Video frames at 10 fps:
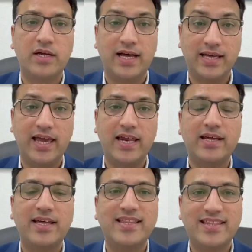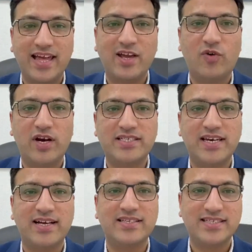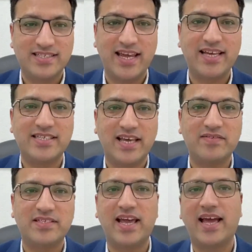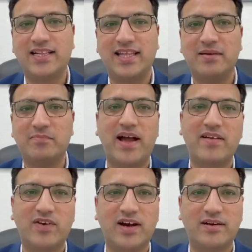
Again, thank you for listening, guys. Stay safe, stay healthy. Bye for